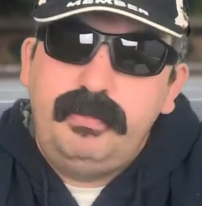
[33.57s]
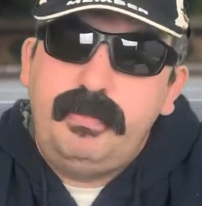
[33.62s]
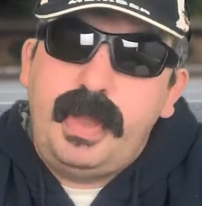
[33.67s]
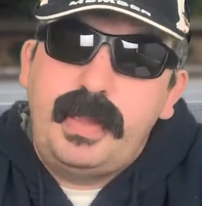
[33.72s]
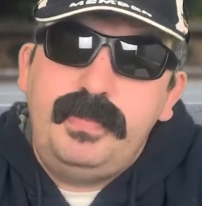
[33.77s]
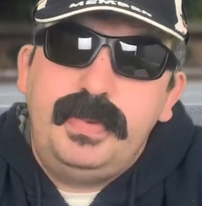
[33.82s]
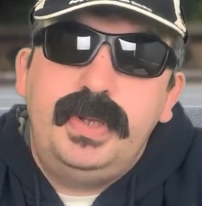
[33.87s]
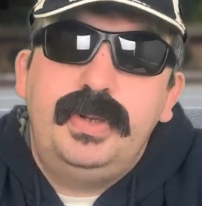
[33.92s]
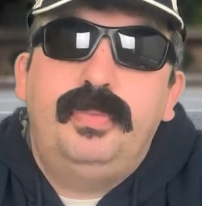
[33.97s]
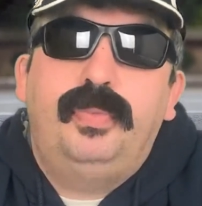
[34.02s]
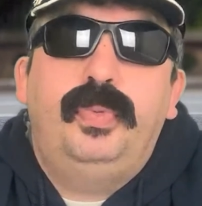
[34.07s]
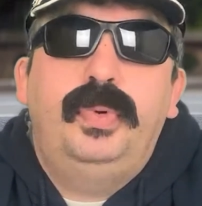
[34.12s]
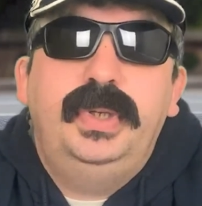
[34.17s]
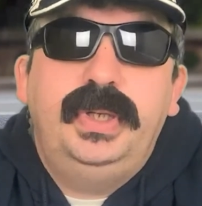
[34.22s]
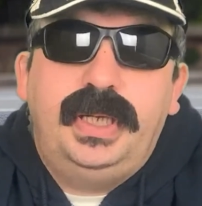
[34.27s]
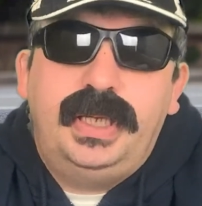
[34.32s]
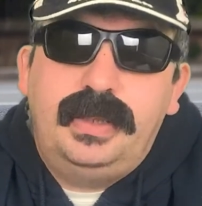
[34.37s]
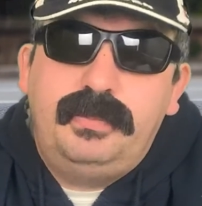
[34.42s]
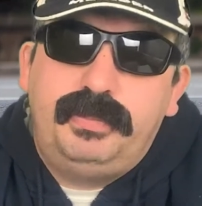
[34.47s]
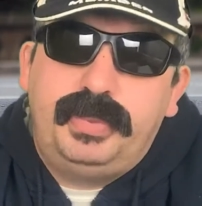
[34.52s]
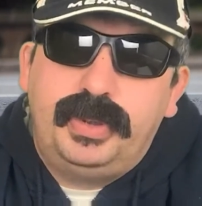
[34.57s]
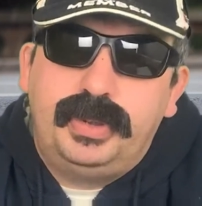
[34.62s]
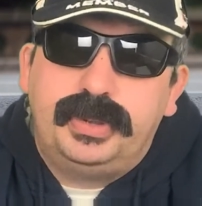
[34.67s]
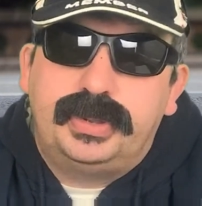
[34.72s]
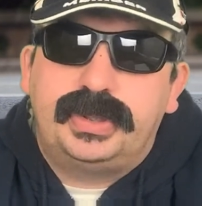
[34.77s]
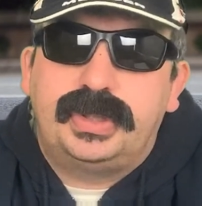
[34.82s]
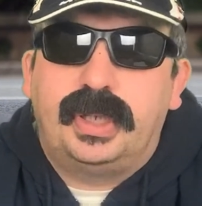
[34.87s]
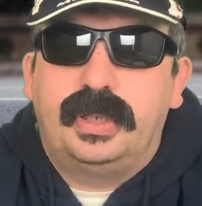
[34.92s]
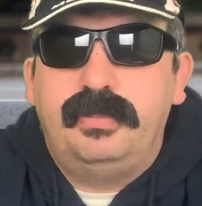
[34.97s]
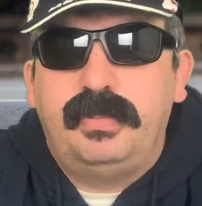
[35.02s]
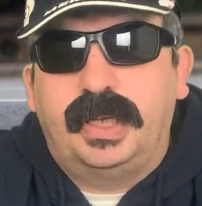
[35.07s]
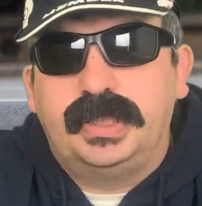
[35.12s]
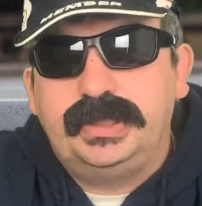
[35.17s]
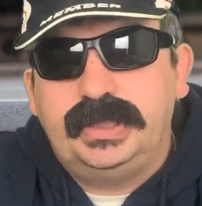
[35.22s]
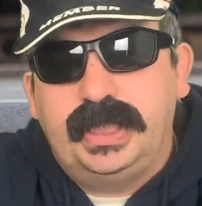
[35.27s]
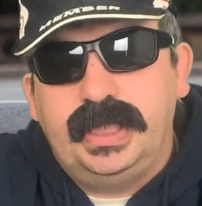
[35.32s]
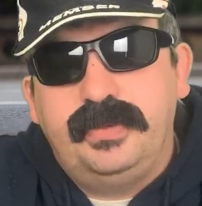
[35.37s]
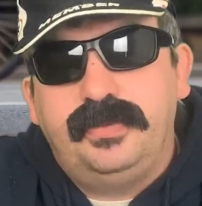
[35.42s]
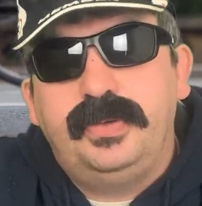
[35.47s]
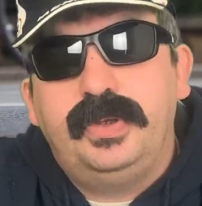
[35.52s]
Maybe you wouldn't get abused so much
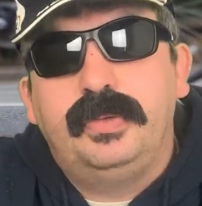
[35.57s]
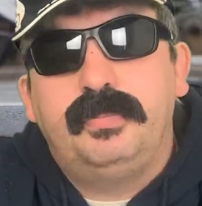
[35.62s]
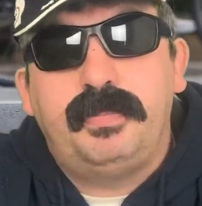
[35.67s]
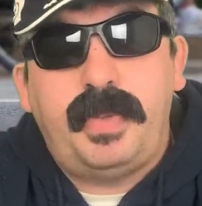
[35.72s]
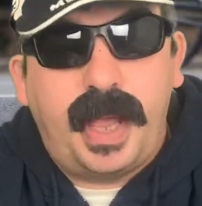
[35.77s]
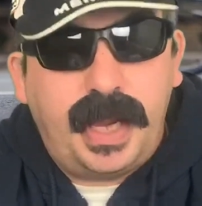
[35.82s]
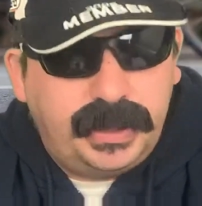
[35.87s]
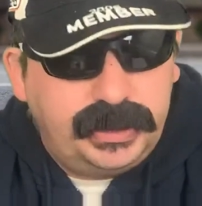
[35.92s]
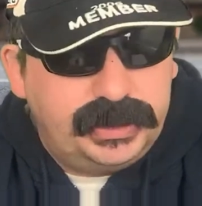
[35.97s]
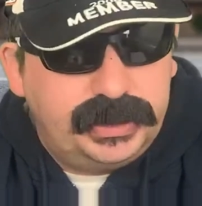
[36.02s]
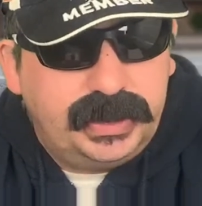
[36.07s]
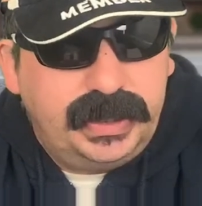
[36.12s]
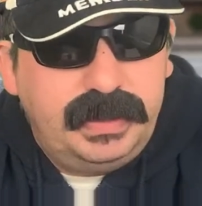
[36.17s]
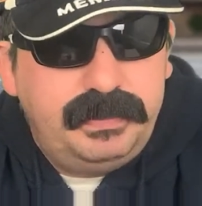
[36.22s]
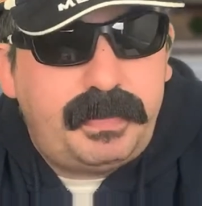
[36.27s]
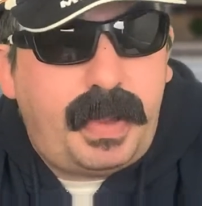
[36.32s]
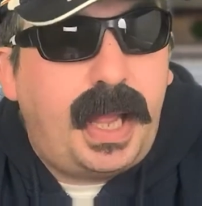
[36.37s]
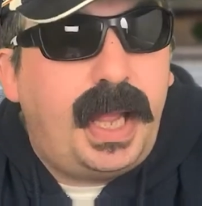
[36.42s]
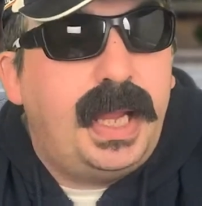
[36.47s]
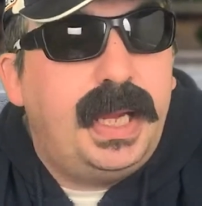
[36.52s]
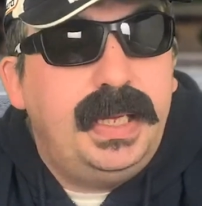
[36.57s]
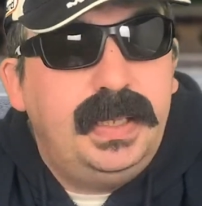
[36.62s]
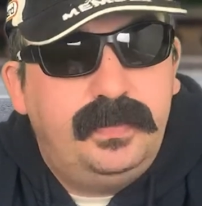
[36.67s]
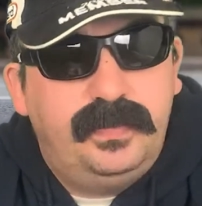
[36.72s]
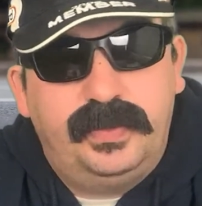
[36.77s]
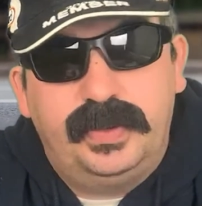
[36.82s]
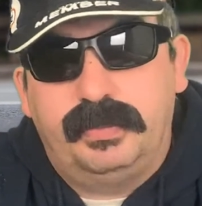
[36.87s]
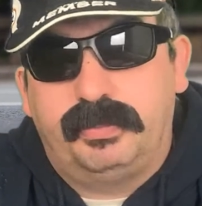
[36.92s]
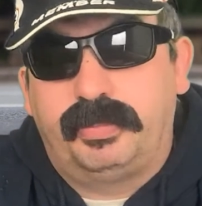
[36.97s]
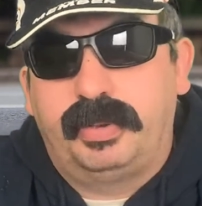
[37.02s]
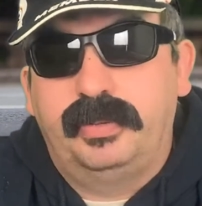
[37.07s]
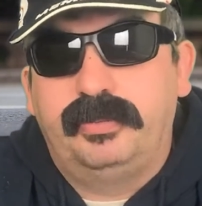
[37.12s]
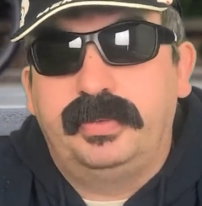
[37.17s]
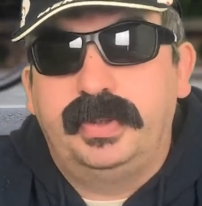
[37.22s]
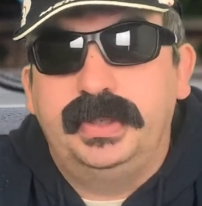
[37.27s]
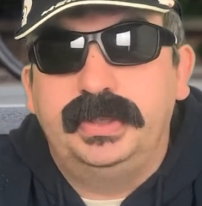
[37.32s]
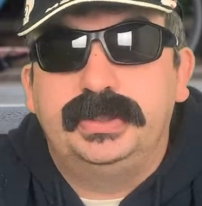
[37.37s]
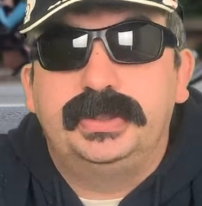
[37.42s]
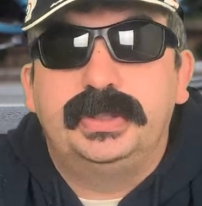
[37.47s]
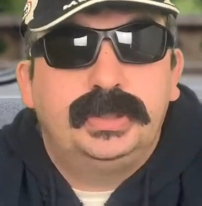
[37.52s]
if you actually paid for the
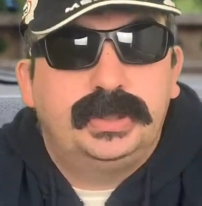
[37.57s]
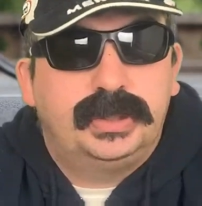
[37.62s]
privilege